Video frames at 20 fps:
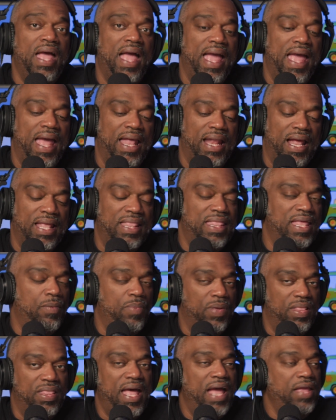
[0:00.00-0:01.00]
And I
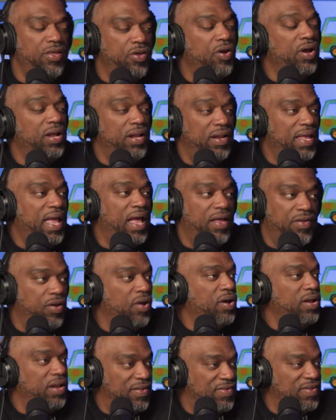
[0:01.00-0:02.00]
think with that, you're going
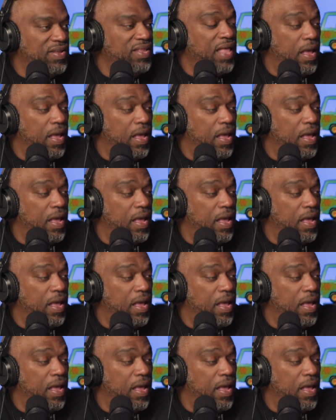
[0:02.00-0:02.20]
to see